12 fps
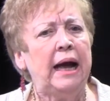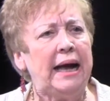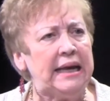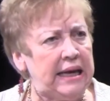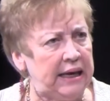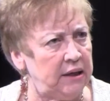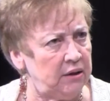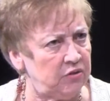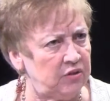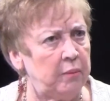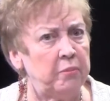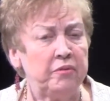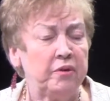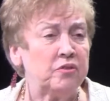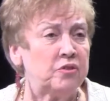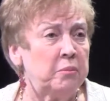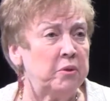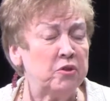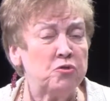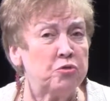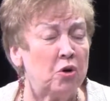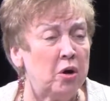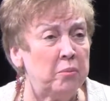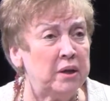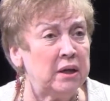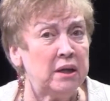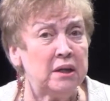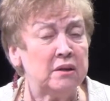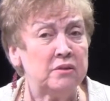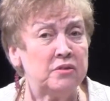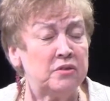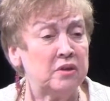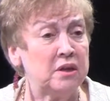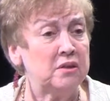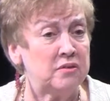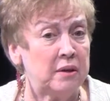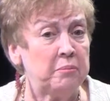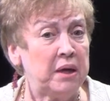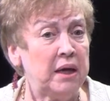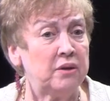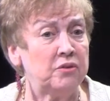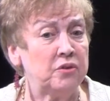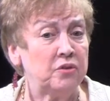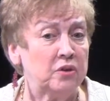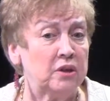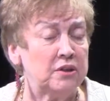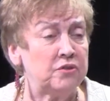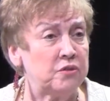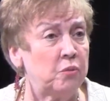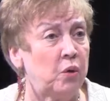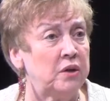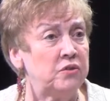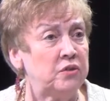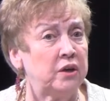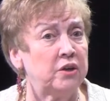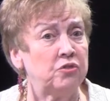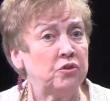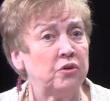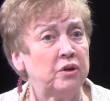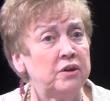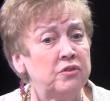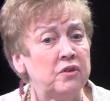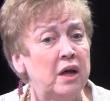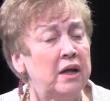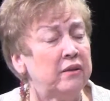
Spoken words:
Again, some of the trauma is, in some cases, at least the one study showed us,